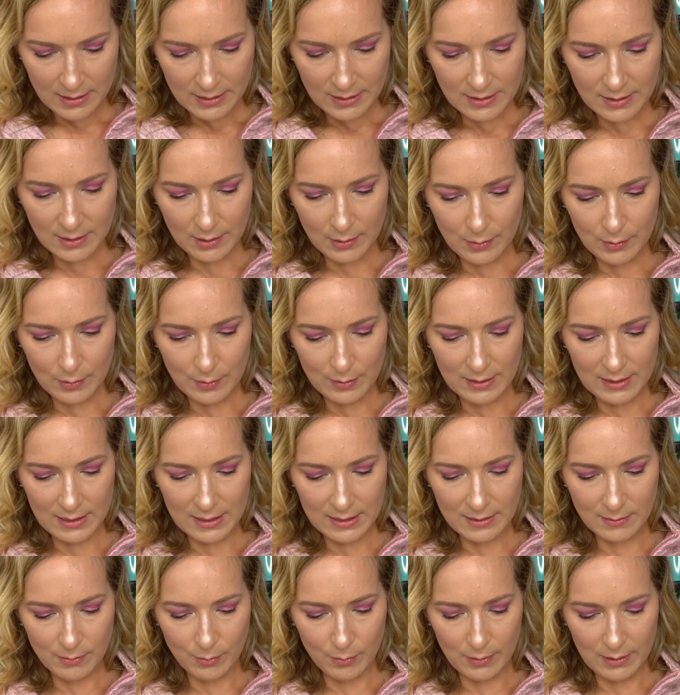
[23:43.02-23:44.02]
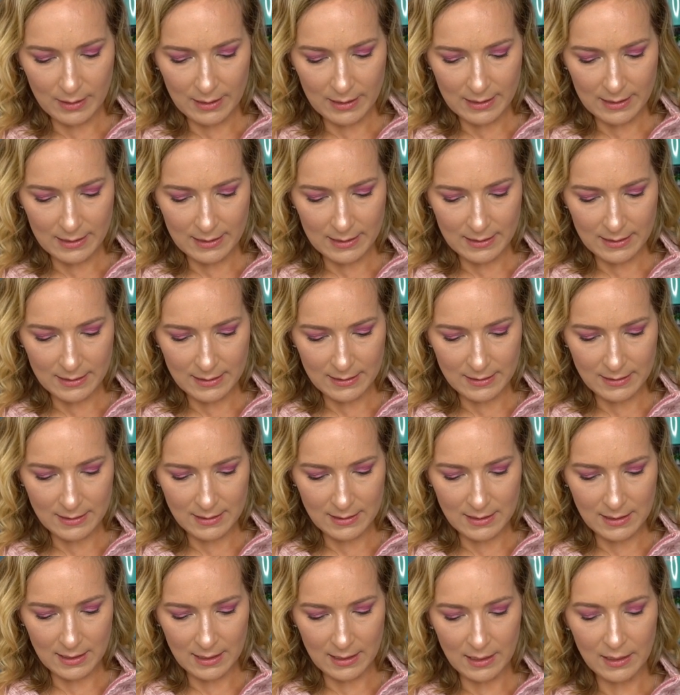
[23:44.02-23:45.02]
So this
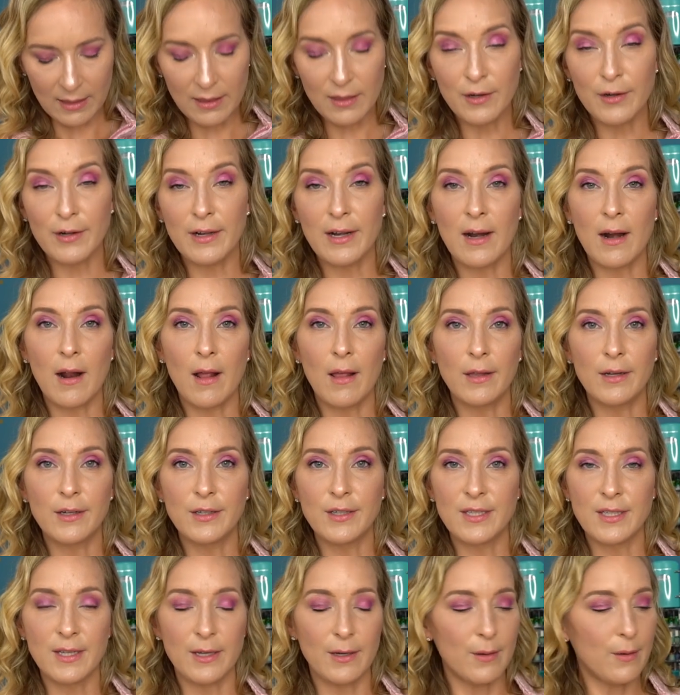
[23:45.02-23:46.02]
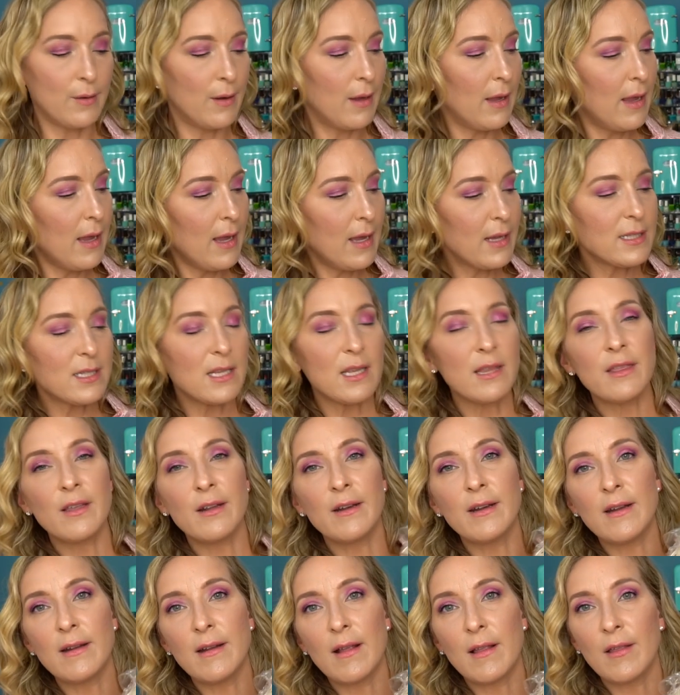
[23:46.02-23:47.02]
was $30. So it's a
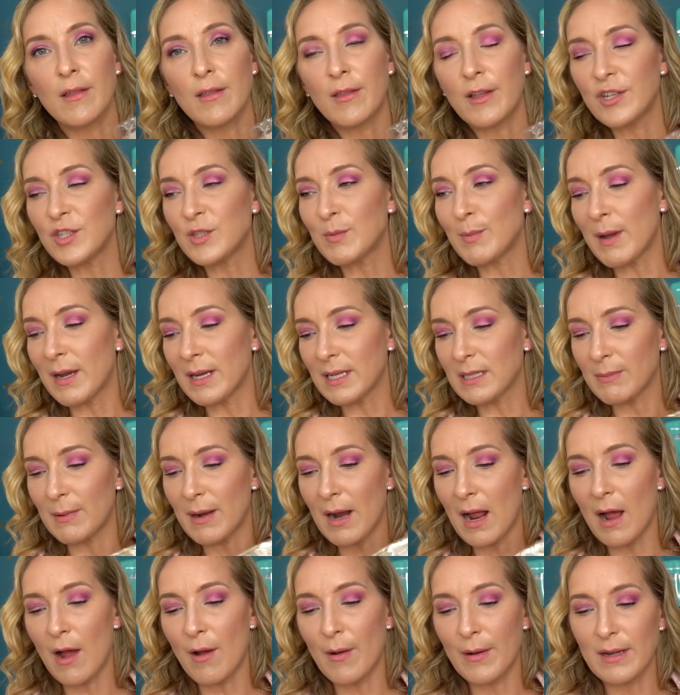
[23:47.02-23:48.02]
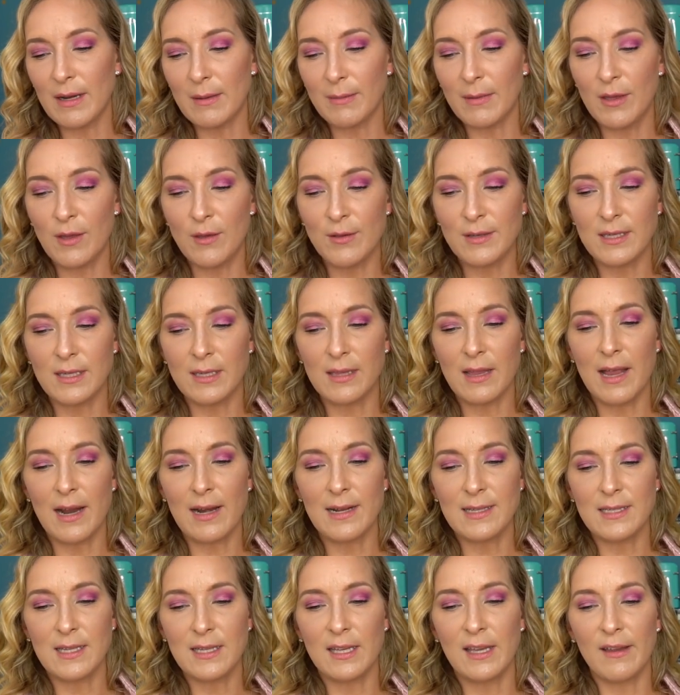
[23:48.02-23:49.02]
$30 lunchbox, but I'll end up using that
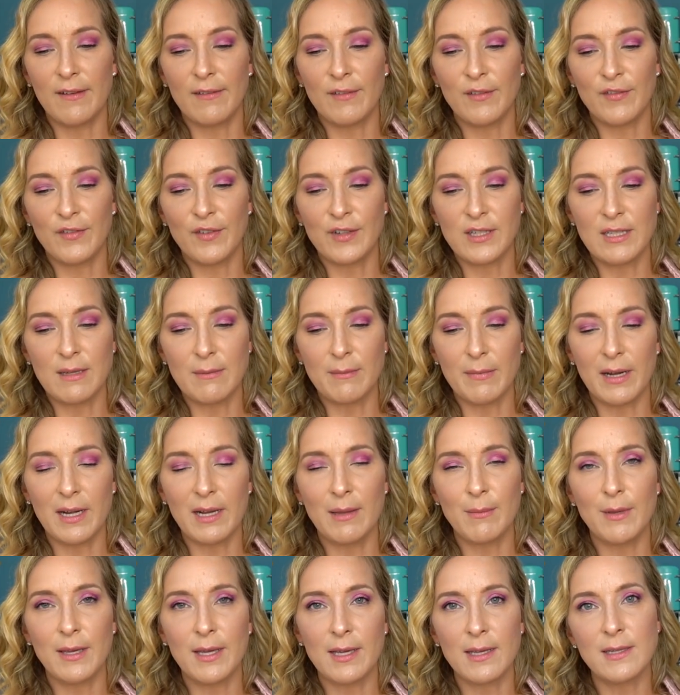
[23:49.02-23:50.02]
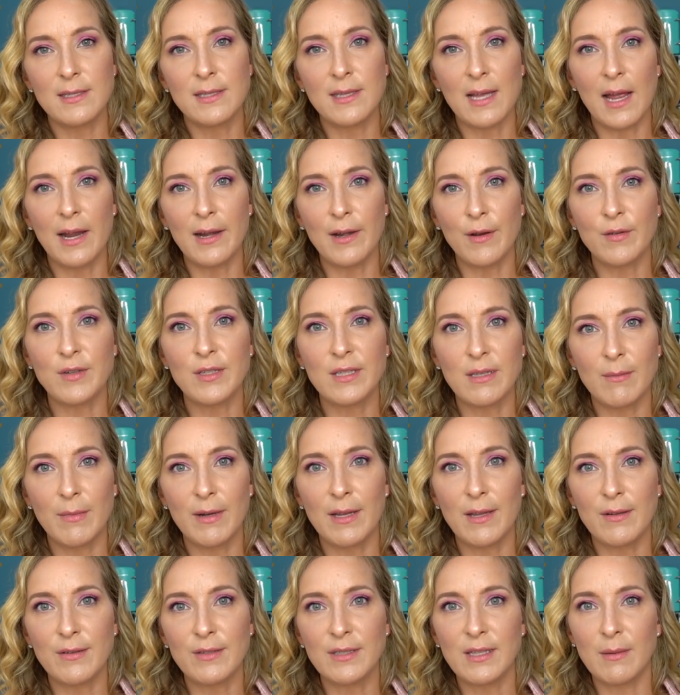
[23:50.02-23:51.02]
as a gift for somebody because I know
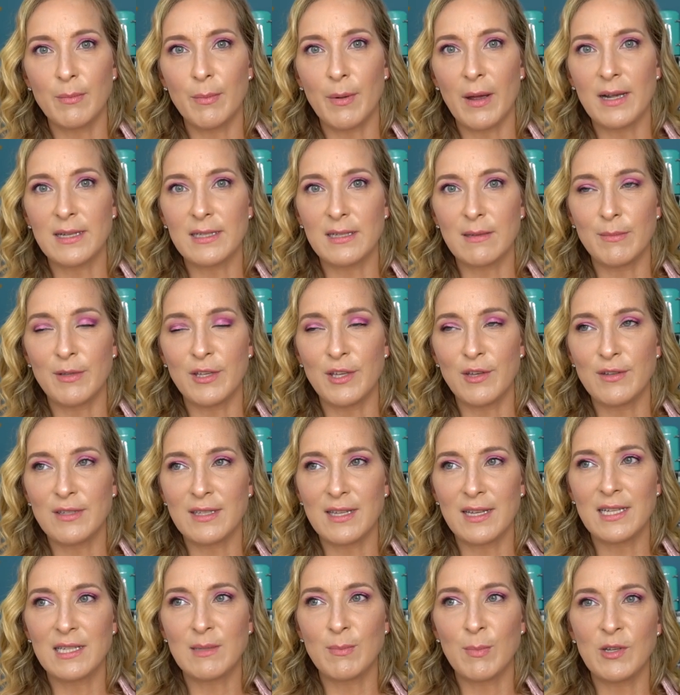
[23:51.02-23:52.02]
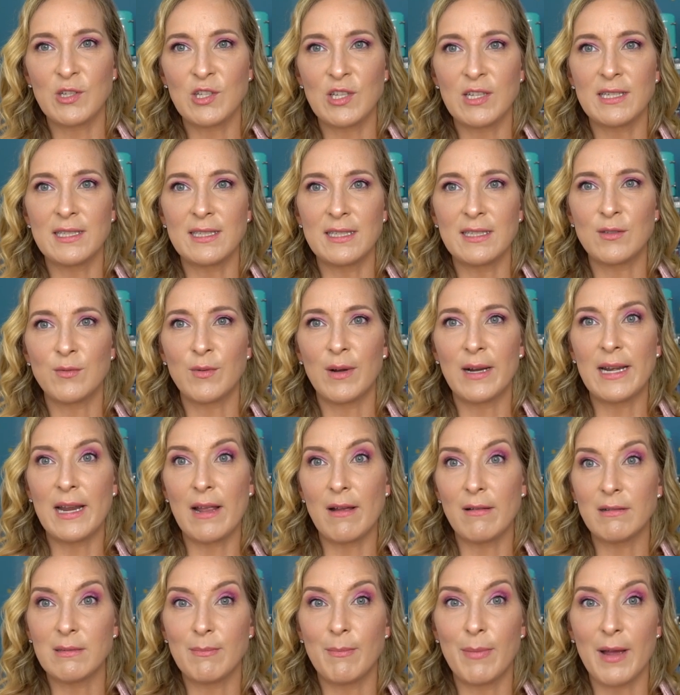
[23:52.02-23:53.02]
somebody else could possibly use that, especially since right
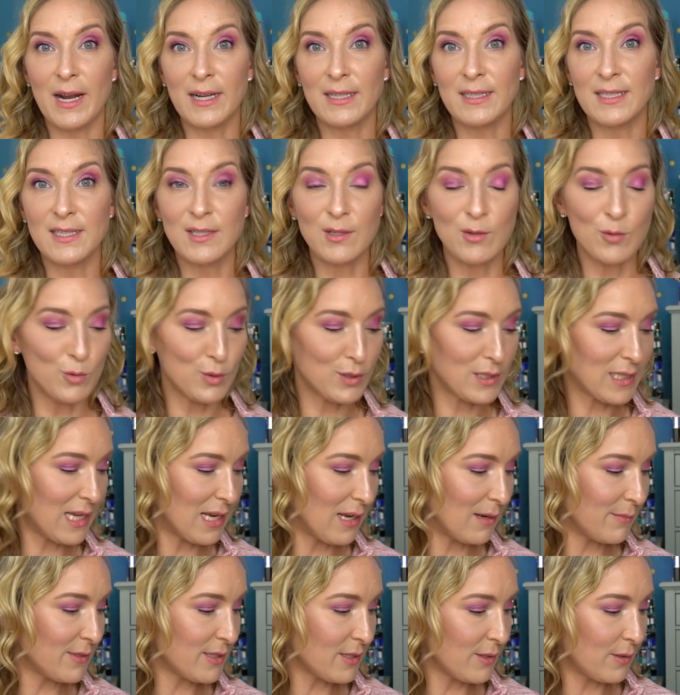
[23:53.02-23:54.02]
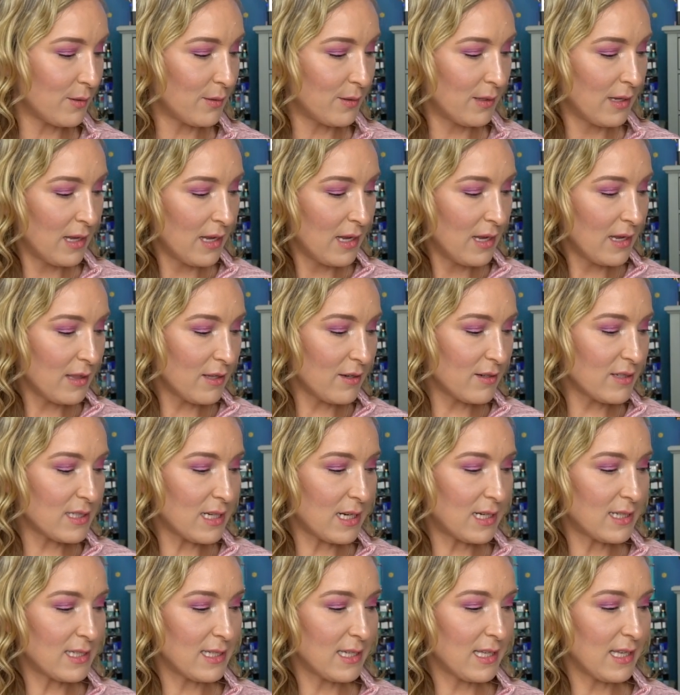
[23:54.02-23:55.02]
now it's back to school time. So there's
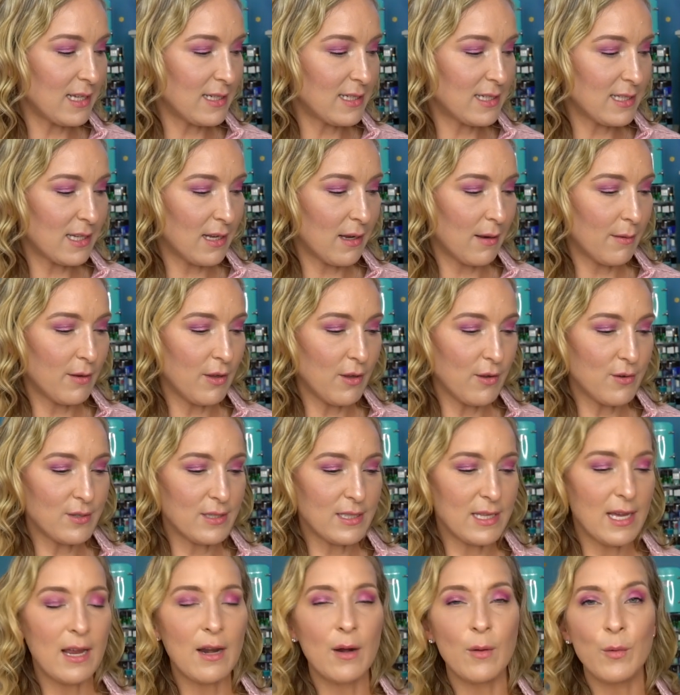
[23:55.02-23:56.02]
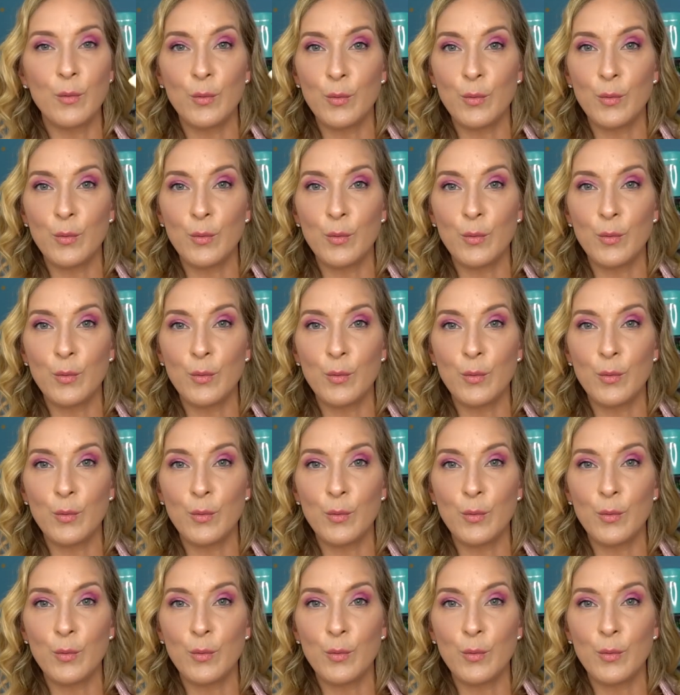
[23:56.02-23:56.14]
tons of kids that could use that.